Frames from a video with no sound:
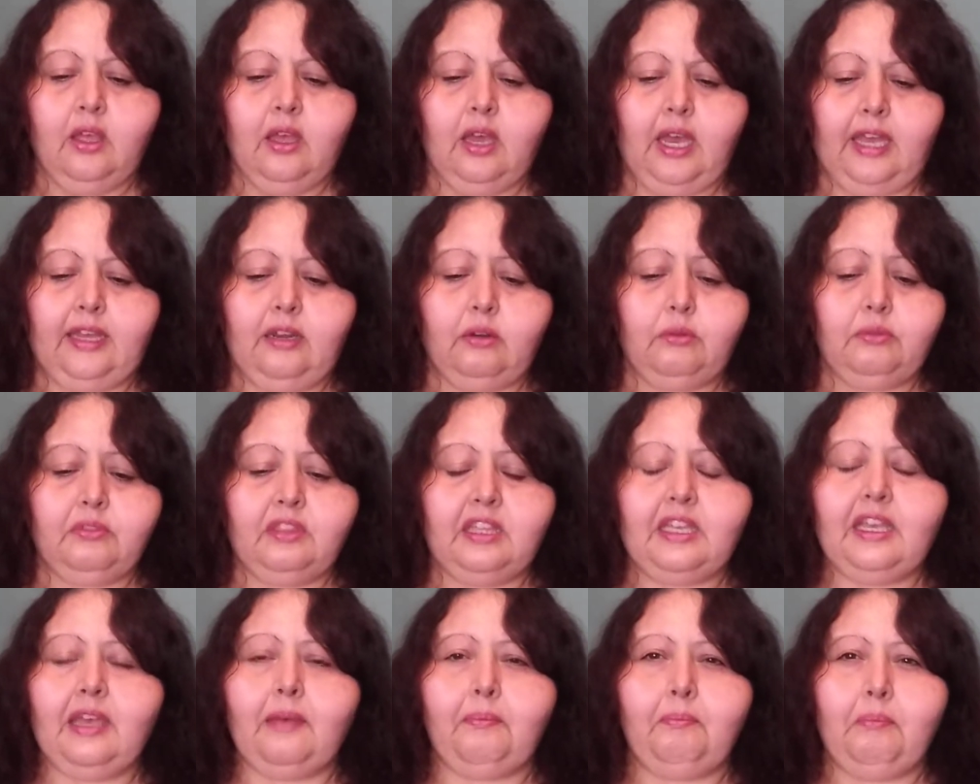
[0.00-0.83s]
I don't
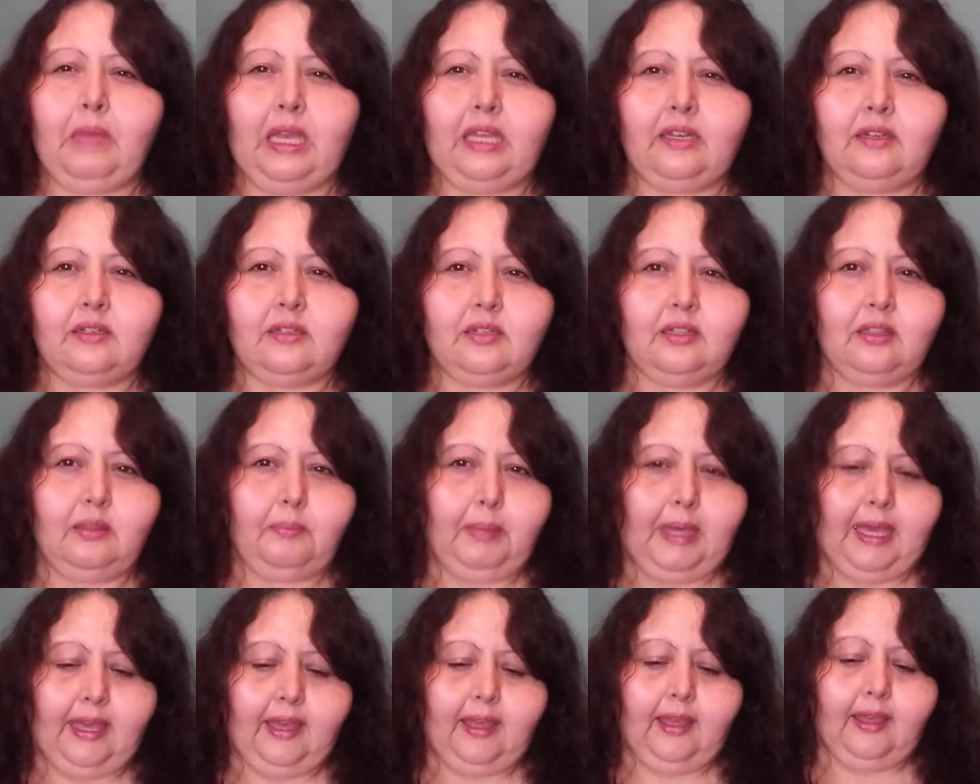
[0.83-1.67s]
think it made it to the
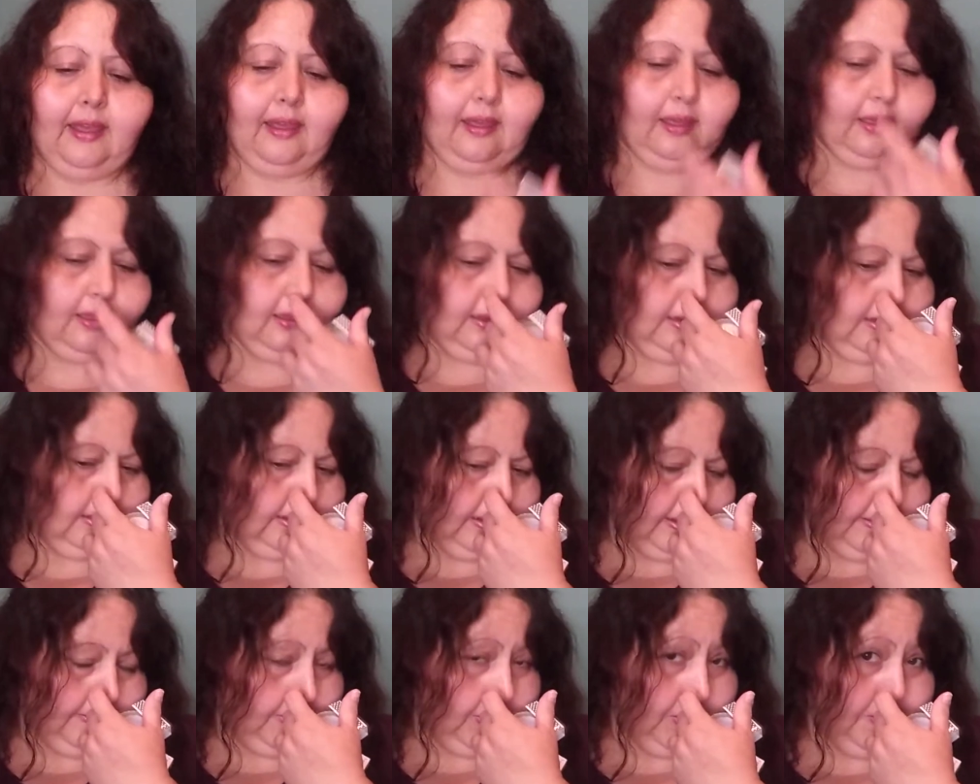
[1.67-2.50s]
bag, and
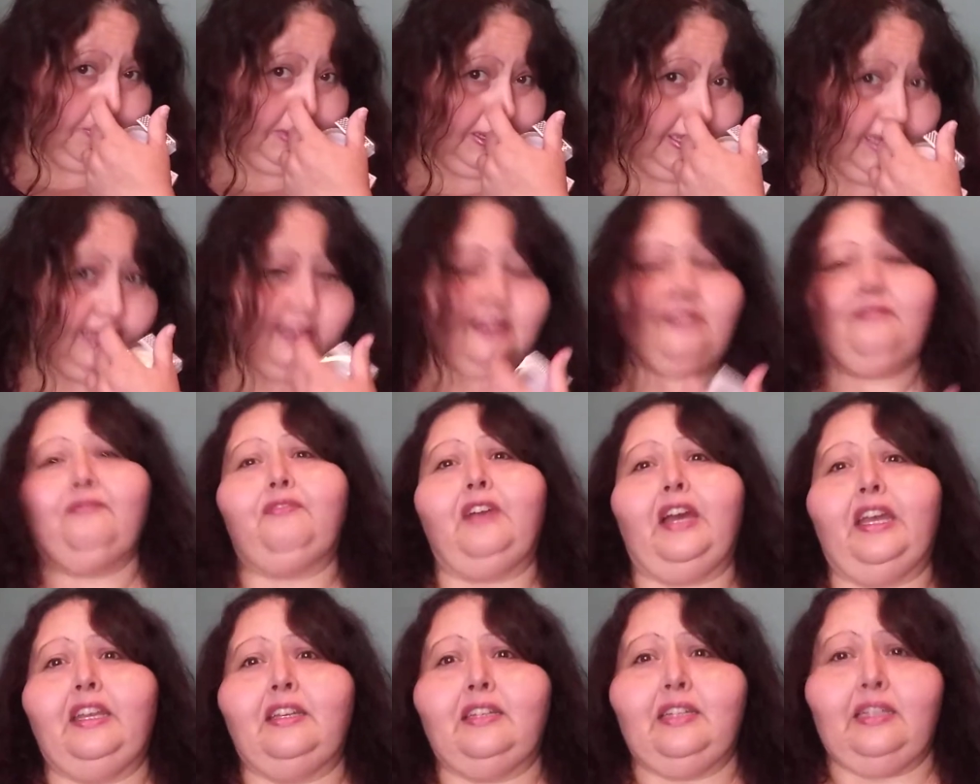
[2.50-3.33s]
I'm hoping I can
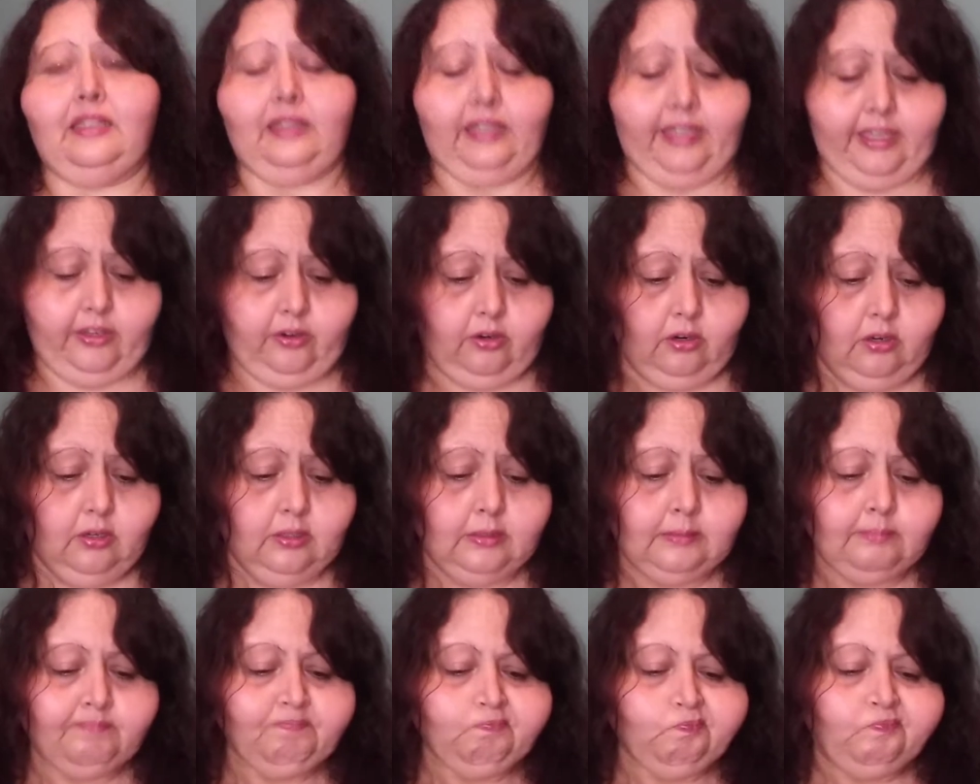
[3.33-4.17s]
find it later.
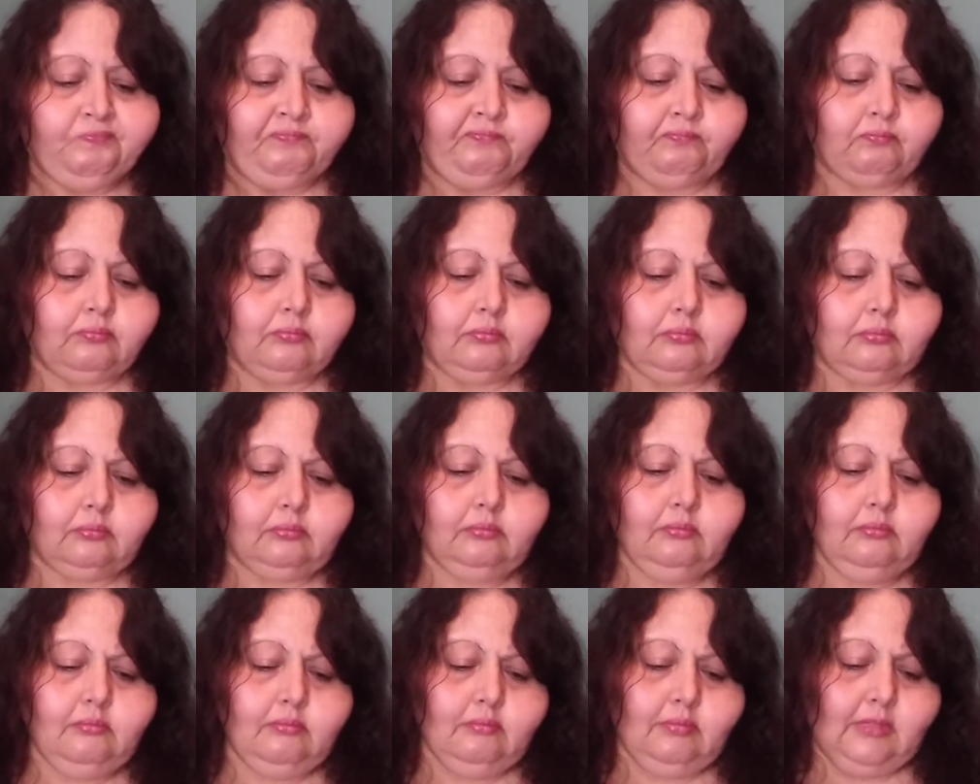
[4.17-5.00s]

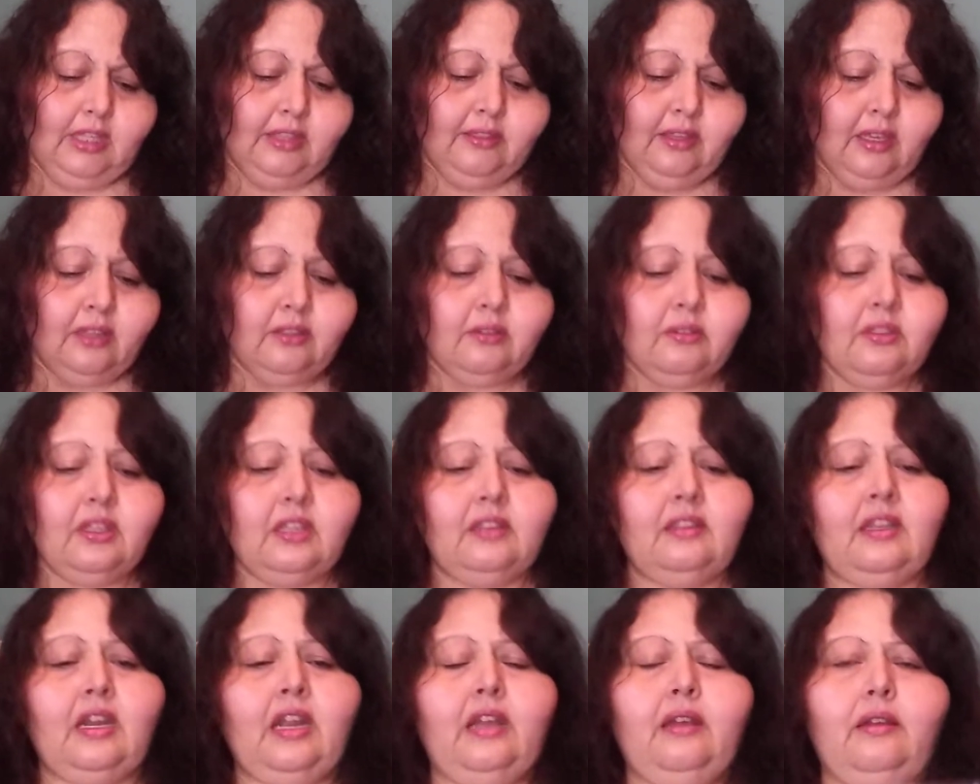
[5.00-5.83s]
And the other
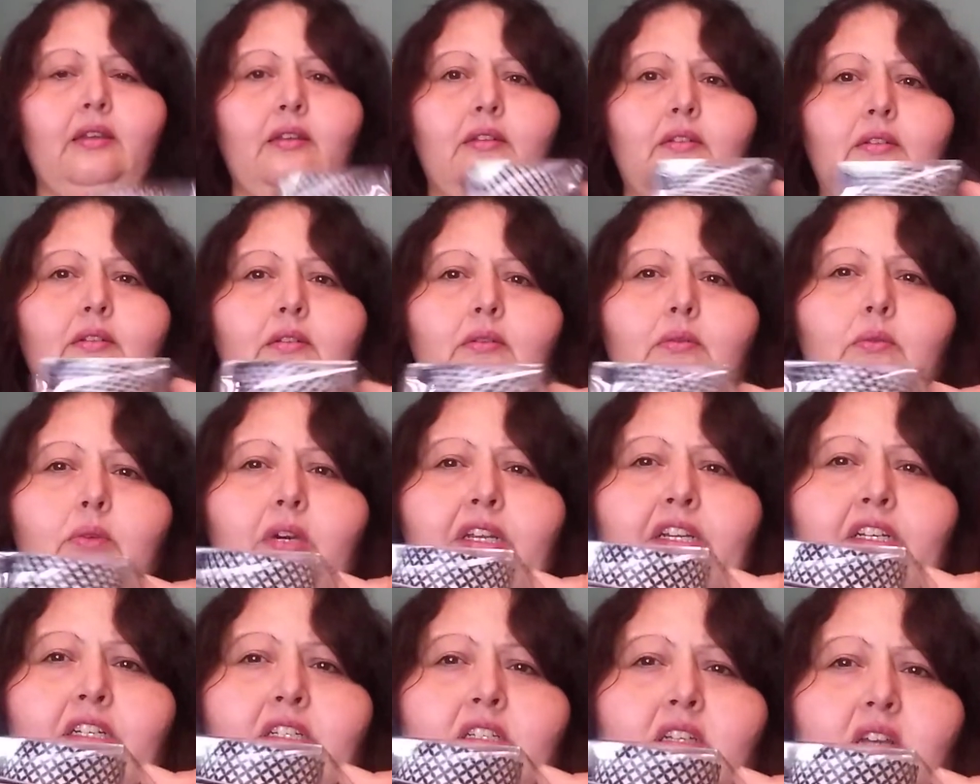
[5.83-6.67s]
thing that I
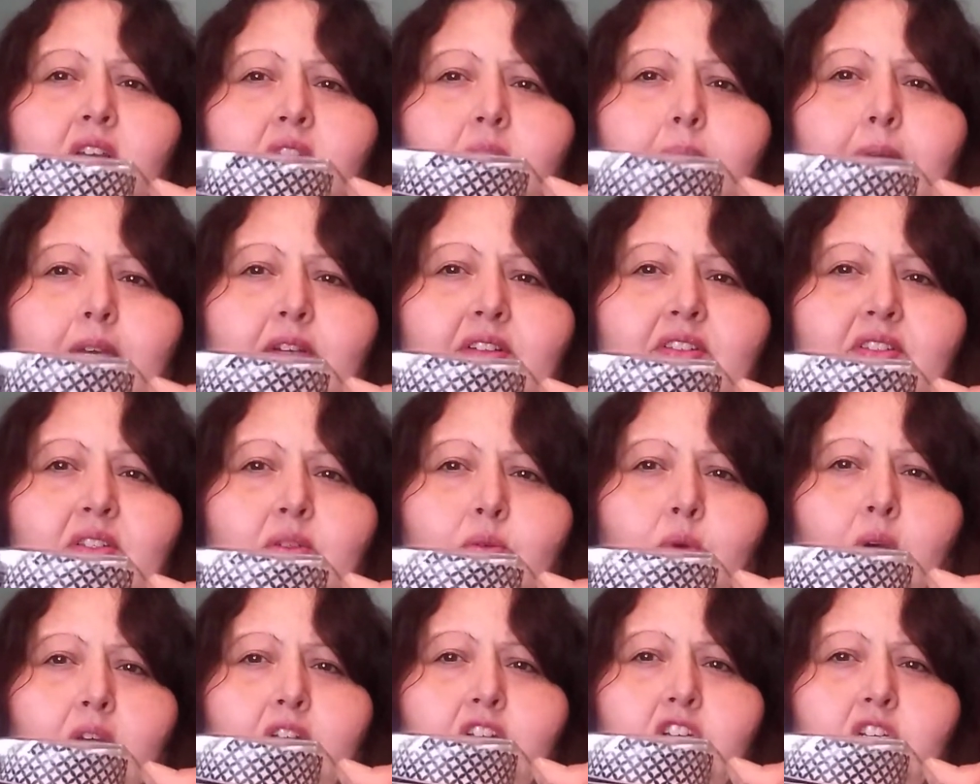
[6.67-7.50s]
wanted to talk about is the
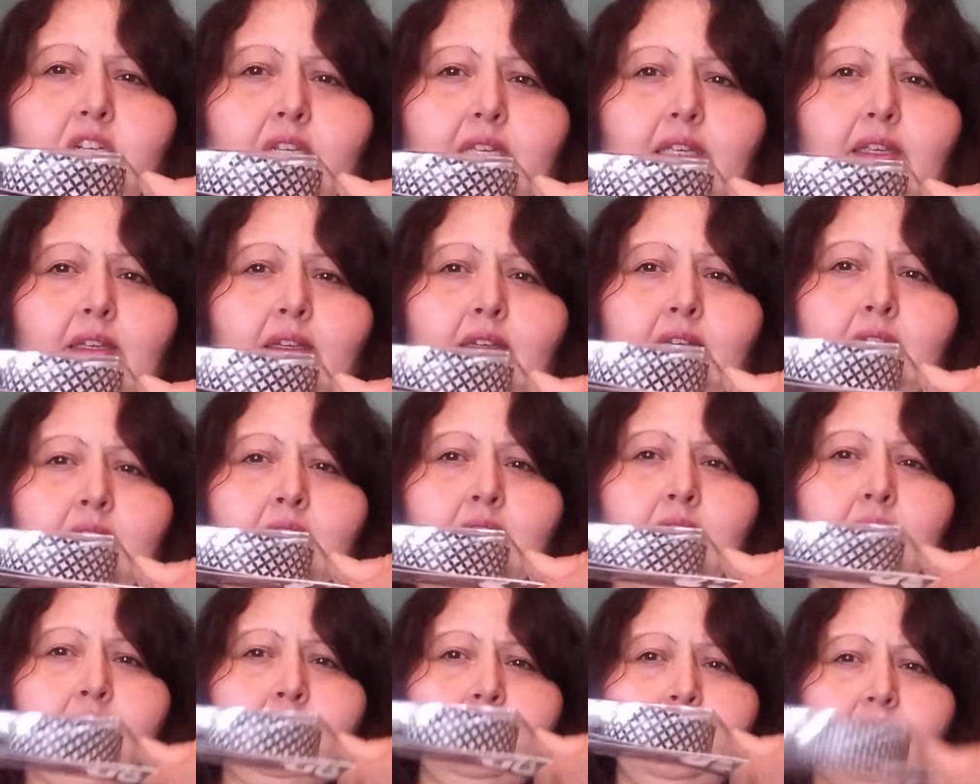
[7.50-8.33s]
washi.
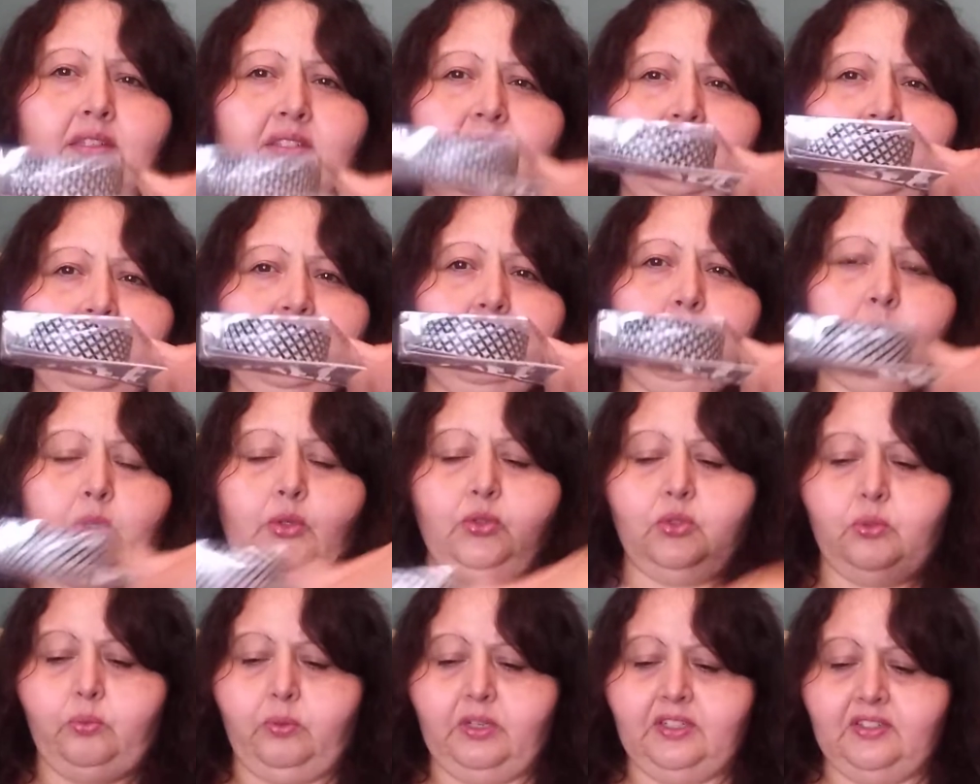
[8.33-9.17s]
This is the
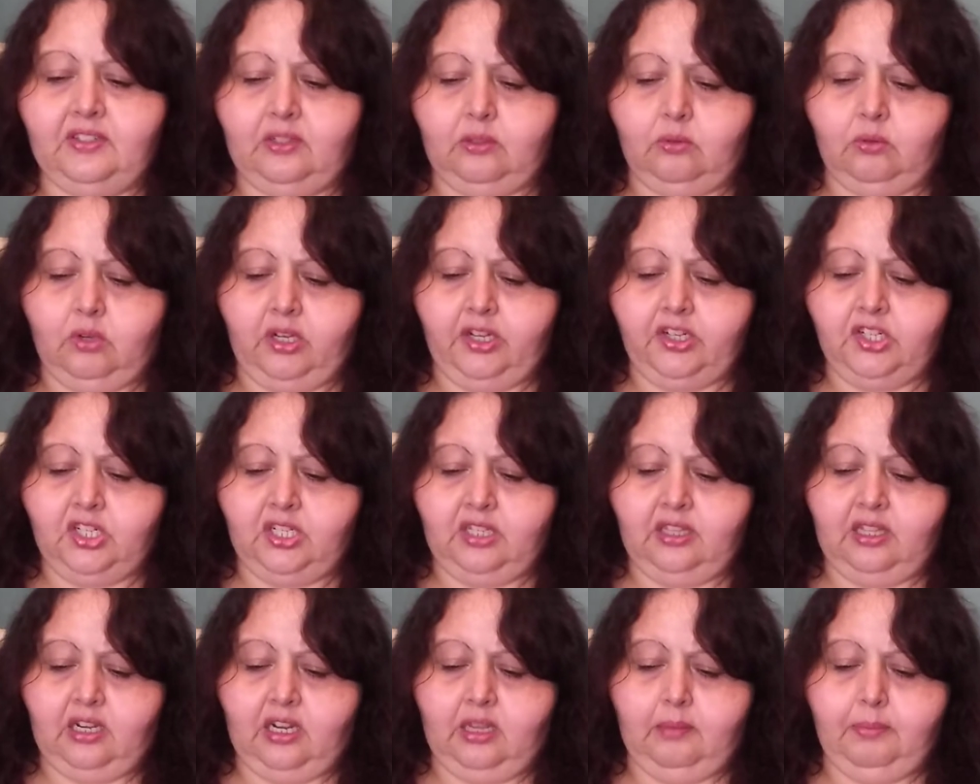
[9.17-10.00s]
most recent
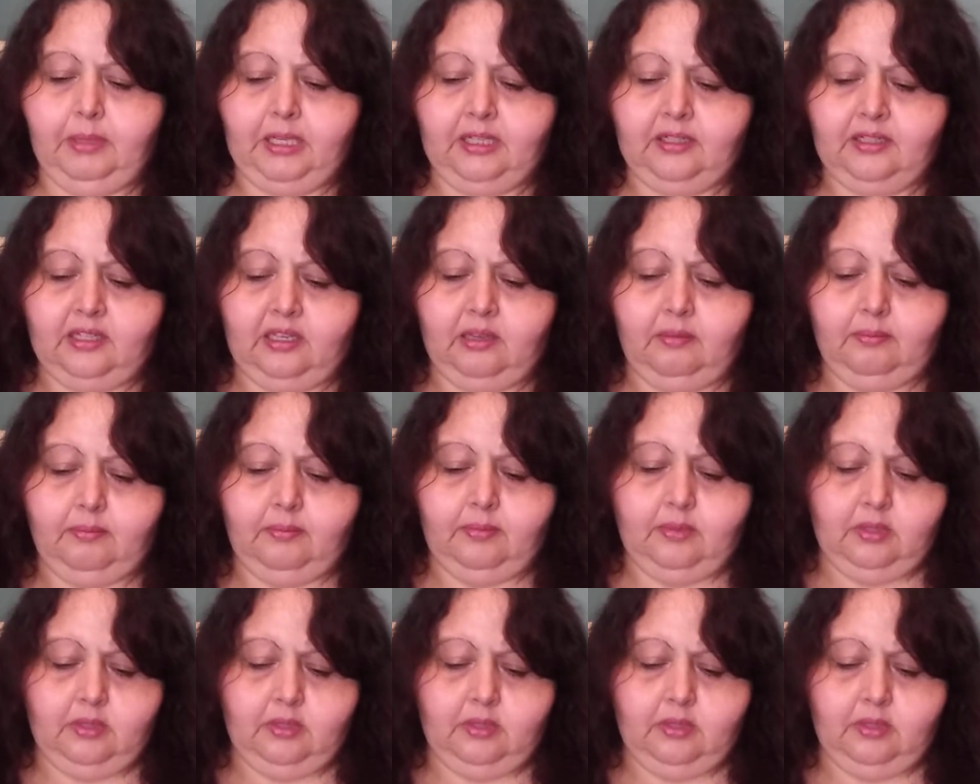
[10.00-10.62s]
washi that I picked up.